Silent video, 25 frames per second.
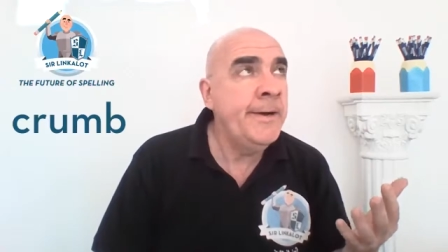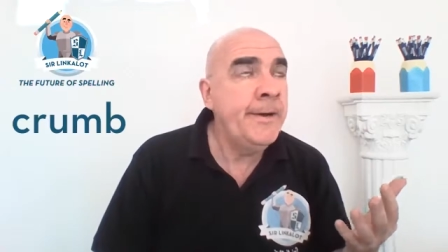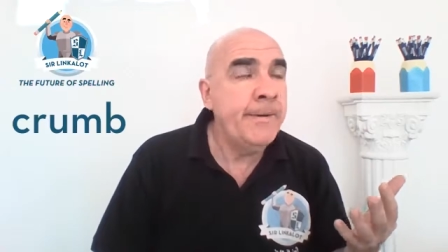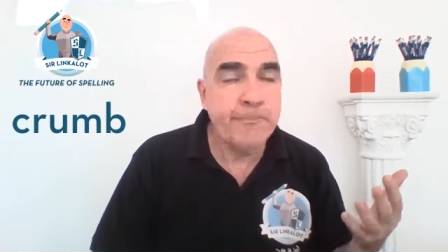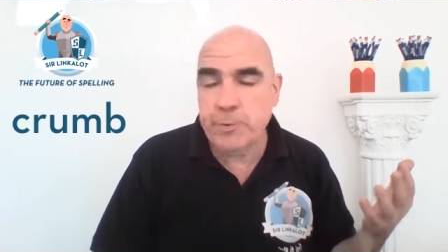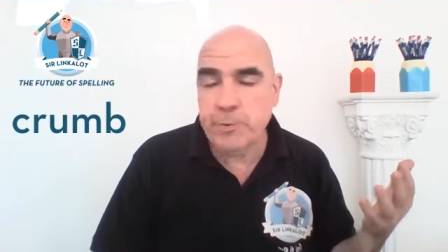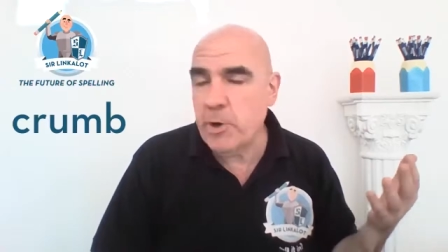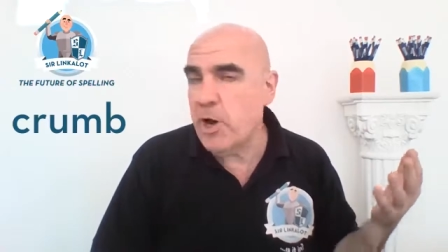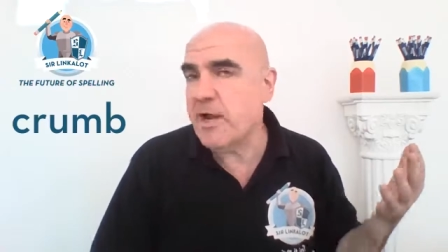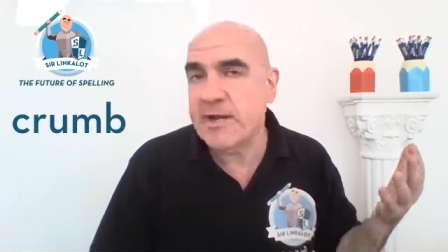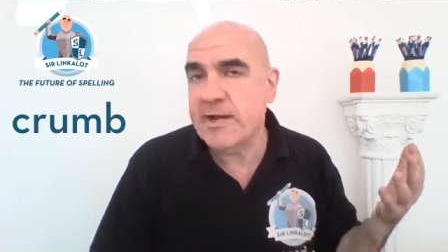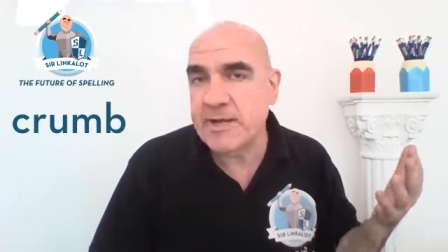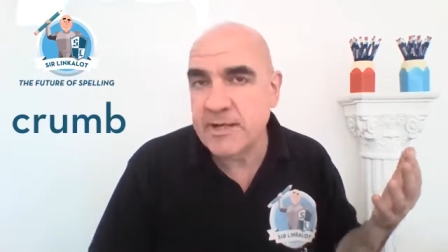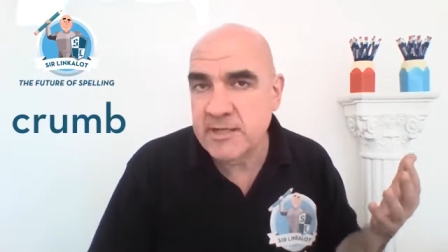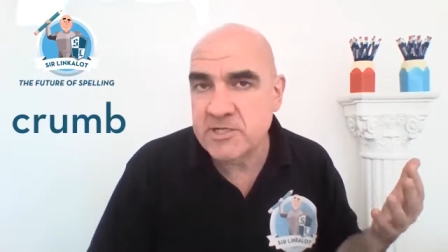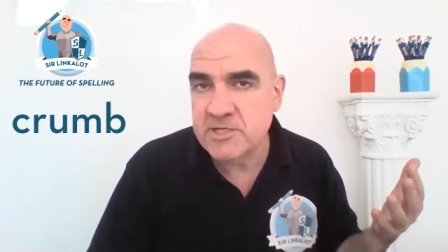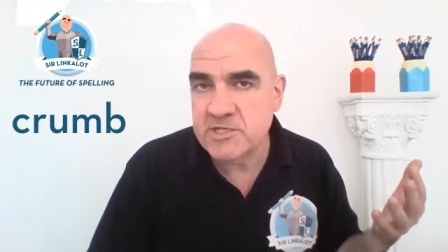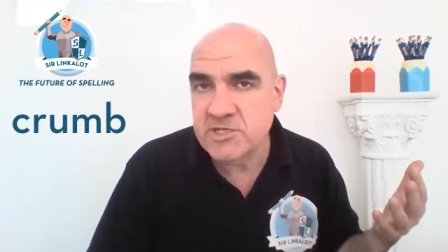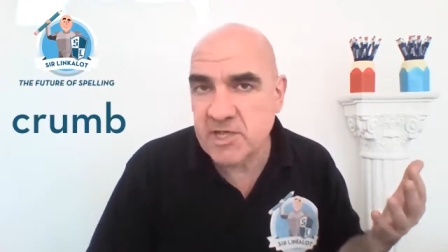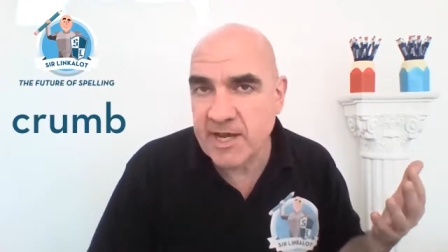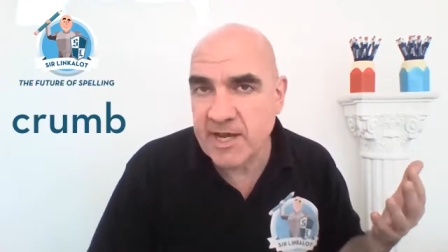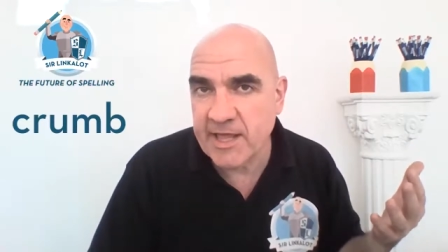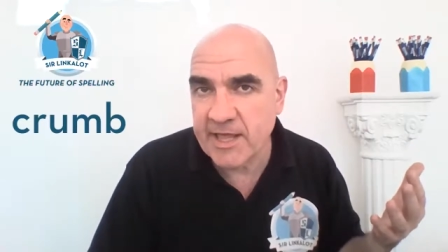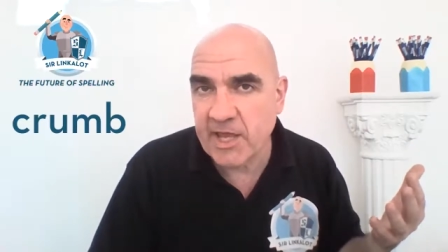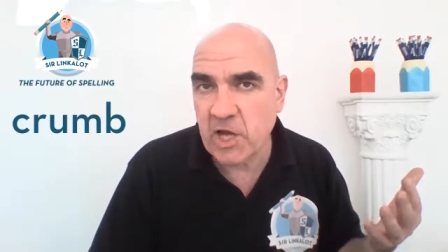Bread,
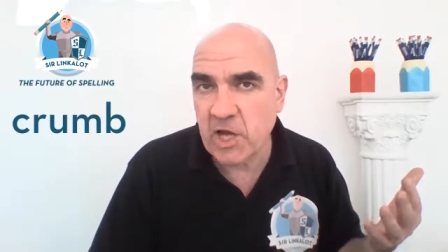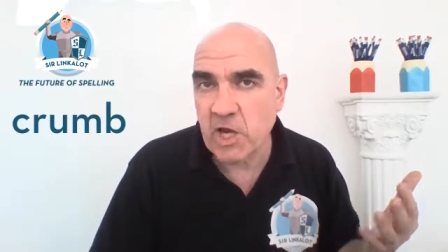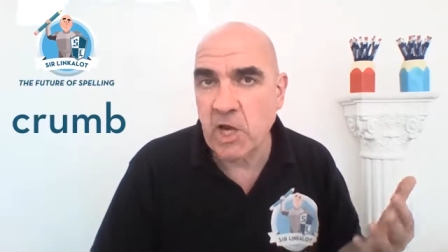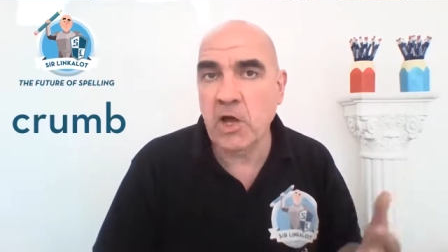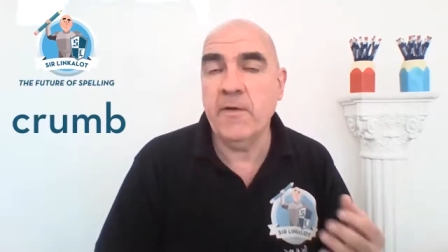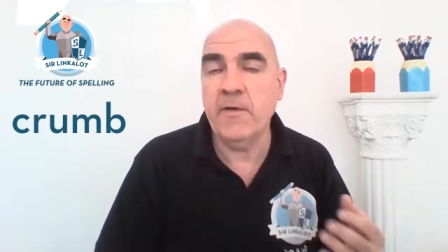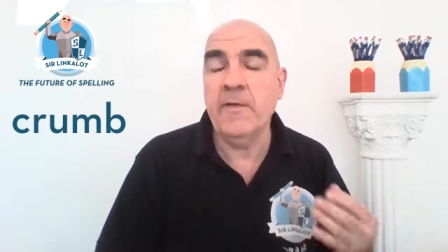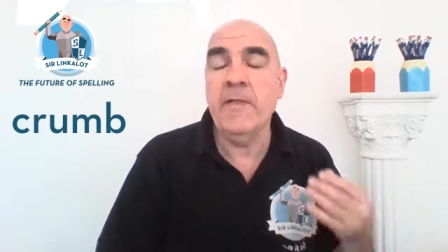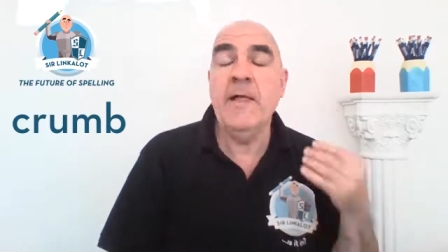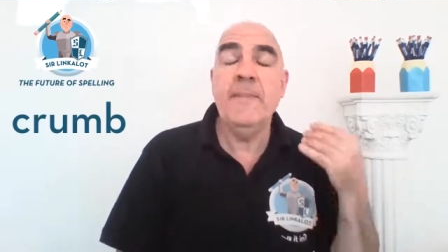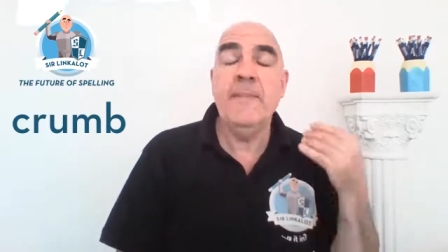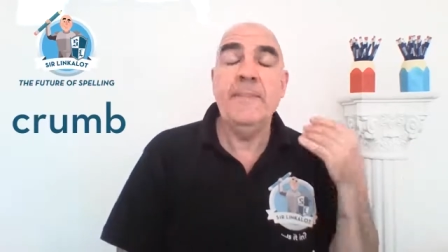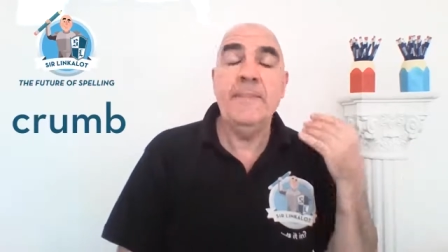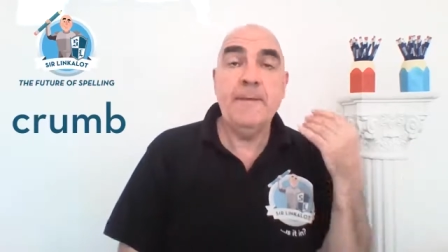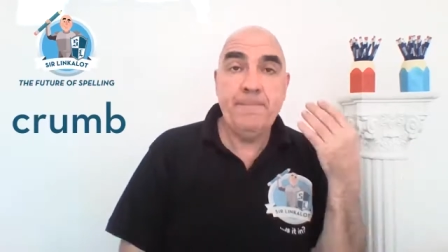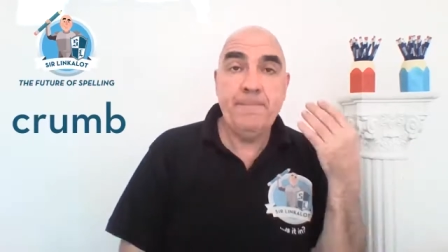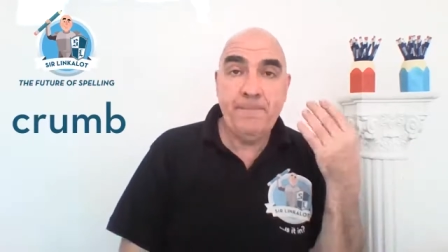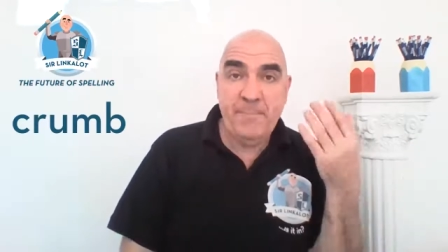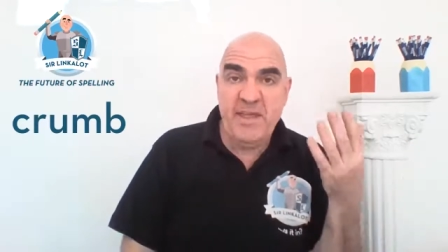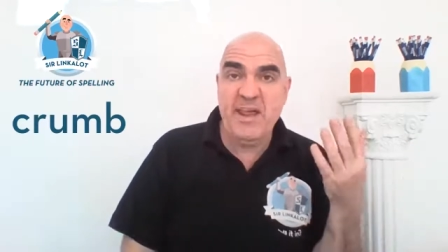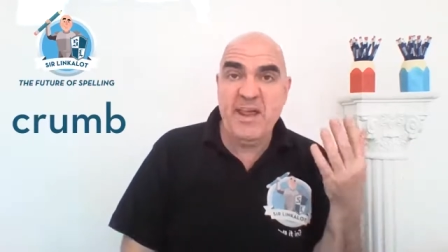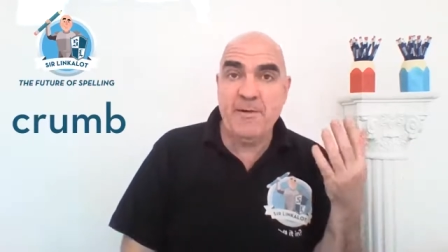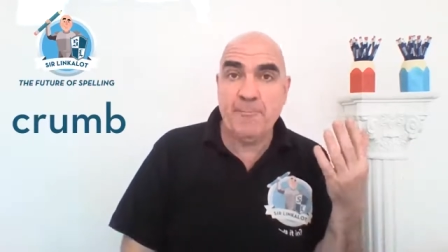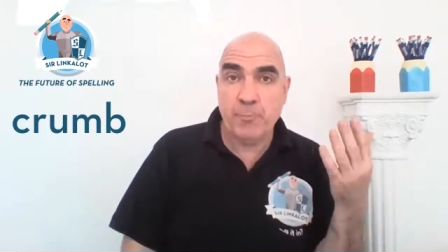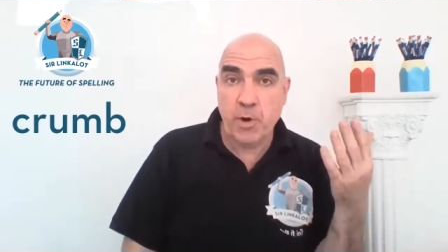Sir Link-a-lot. The
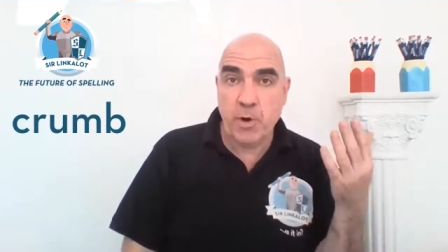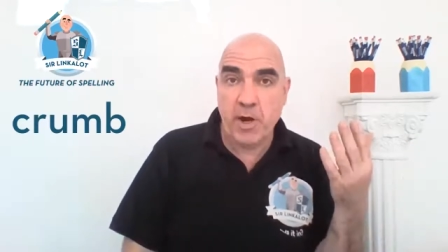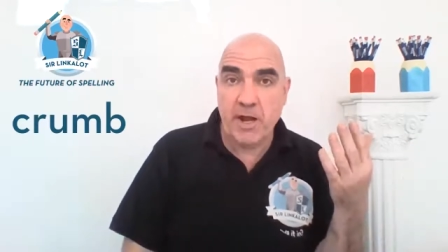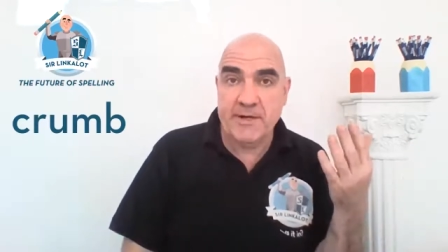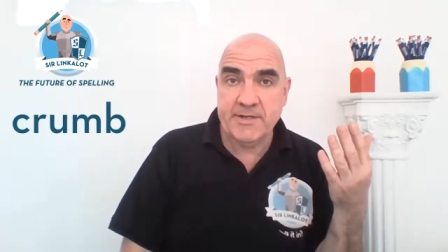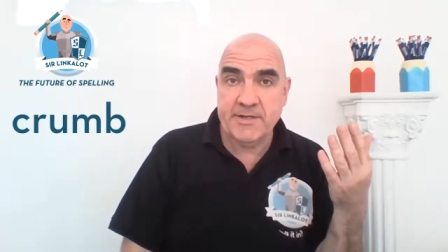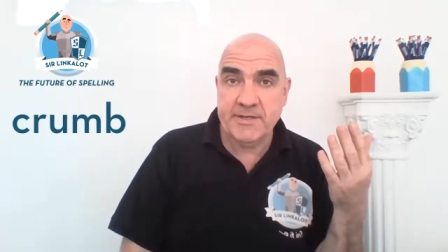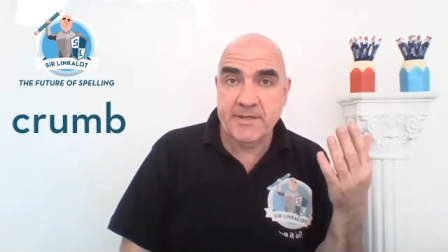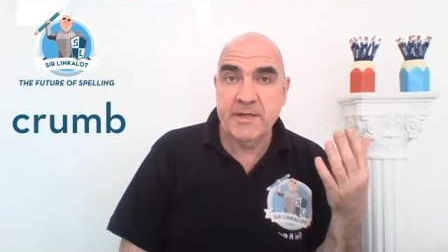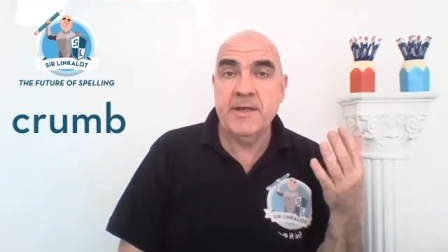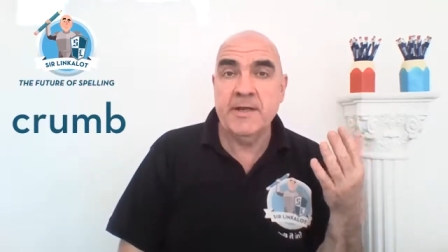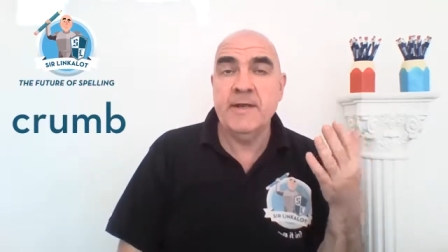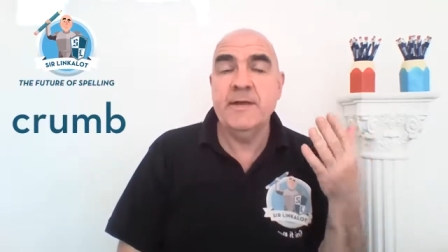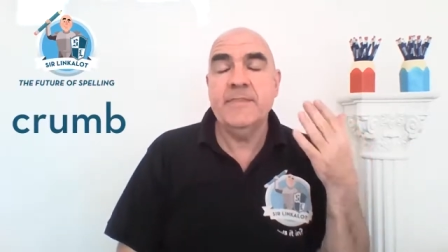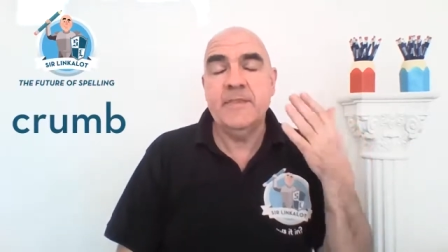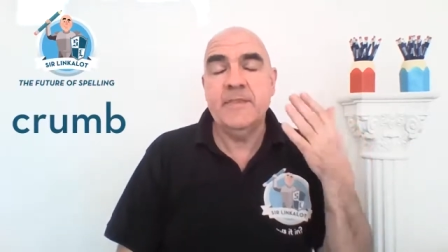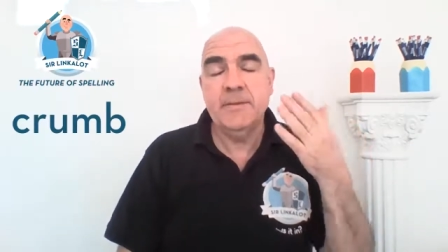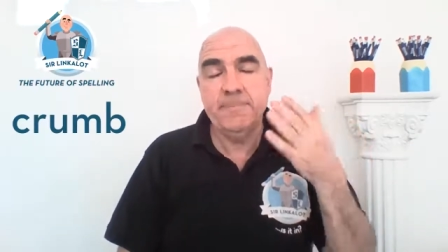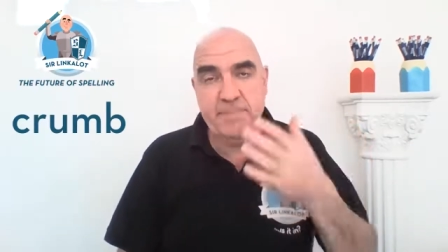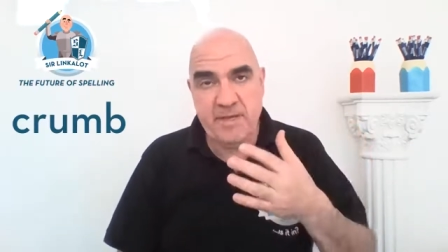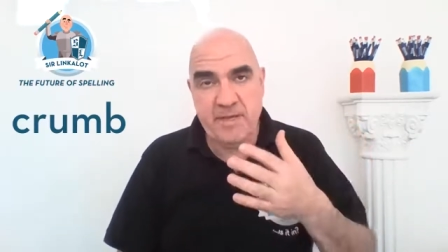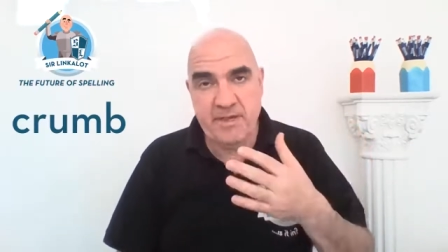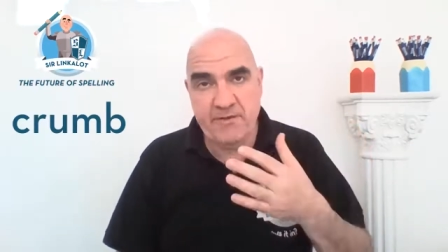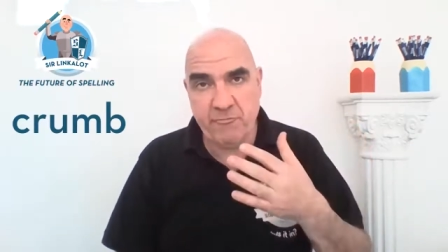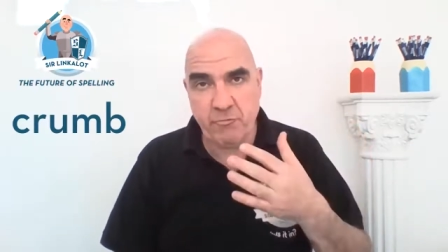B of bread, the
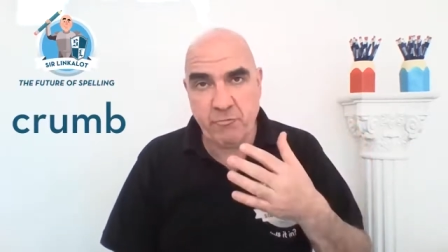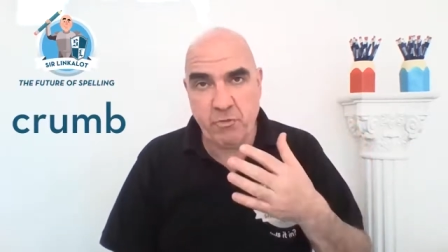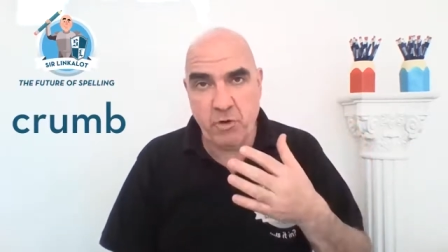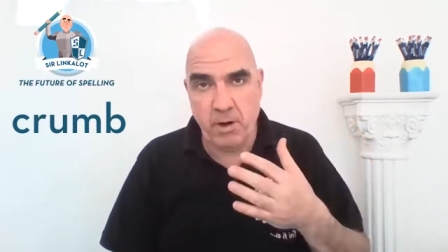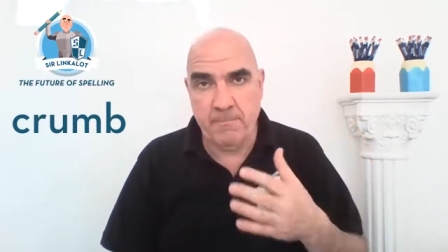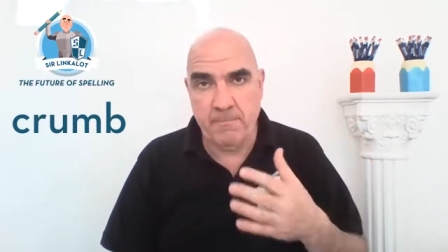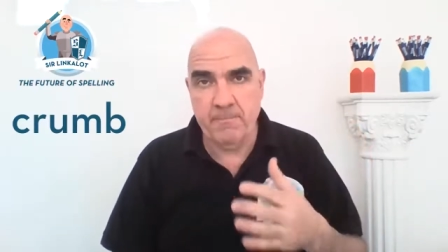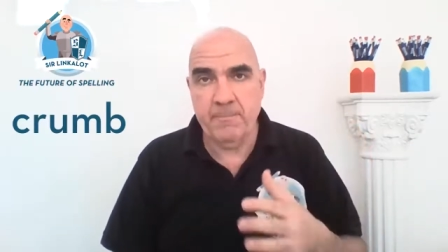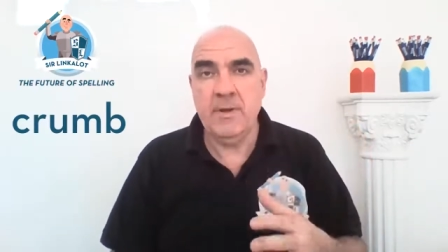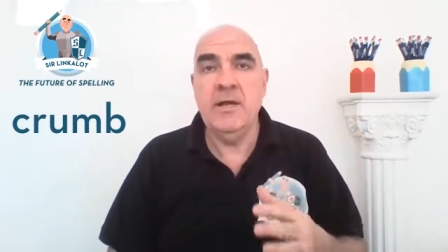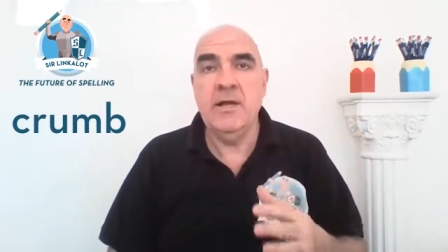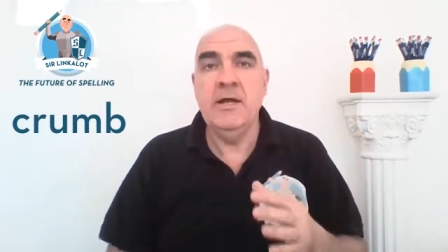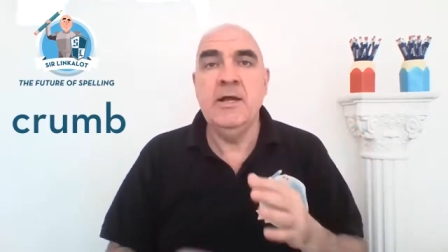B of crumb.